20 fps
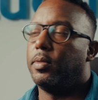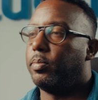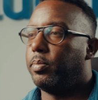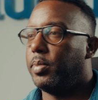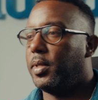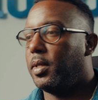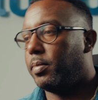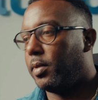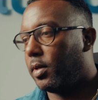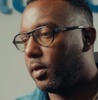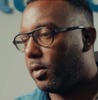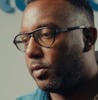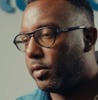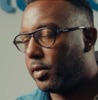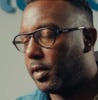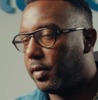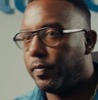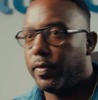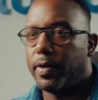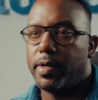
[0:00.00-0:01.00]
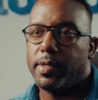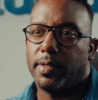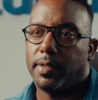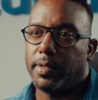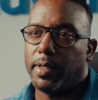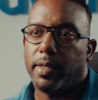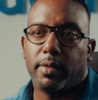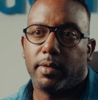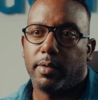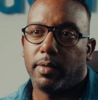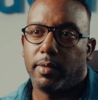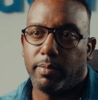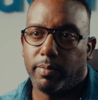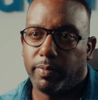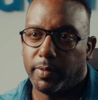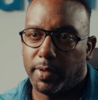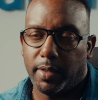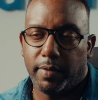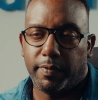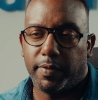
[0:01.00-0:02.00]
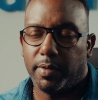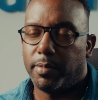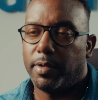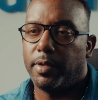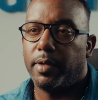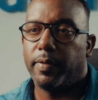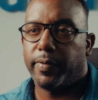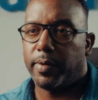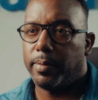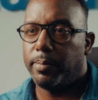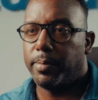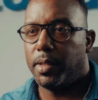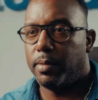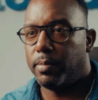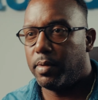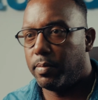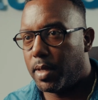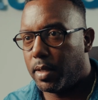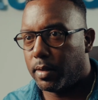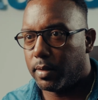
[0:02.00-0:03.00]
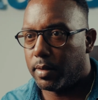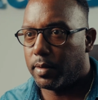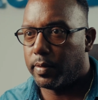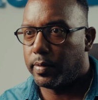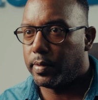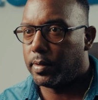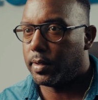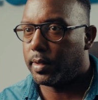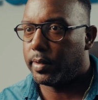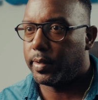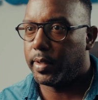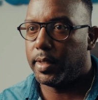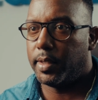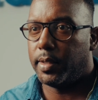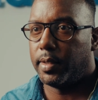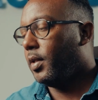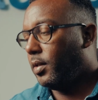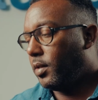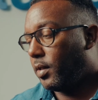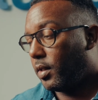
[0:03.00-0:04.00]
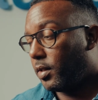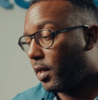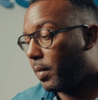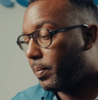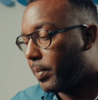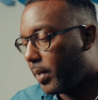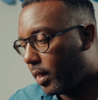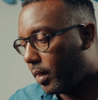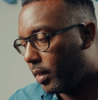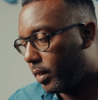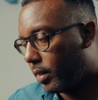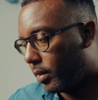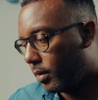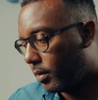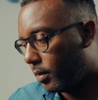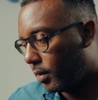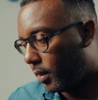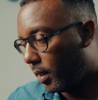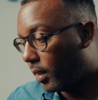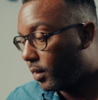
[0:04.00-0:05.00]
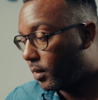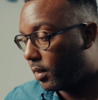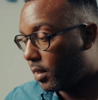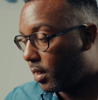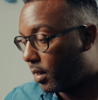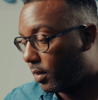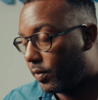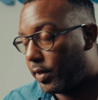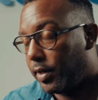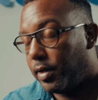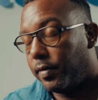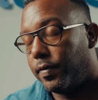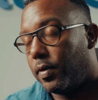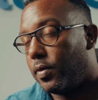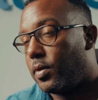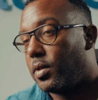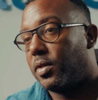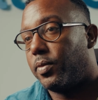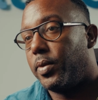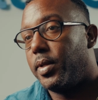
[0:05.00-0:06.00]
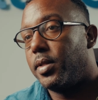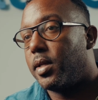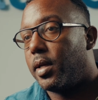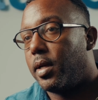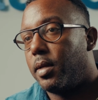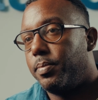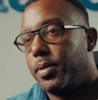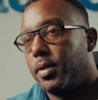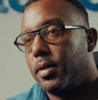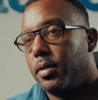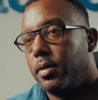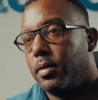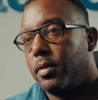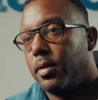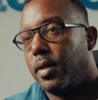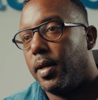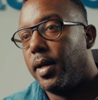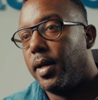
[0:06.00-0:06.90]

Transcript: People cloning voices and thieving money from people's bank account already. So Jamaica is not ready for what's going to happen.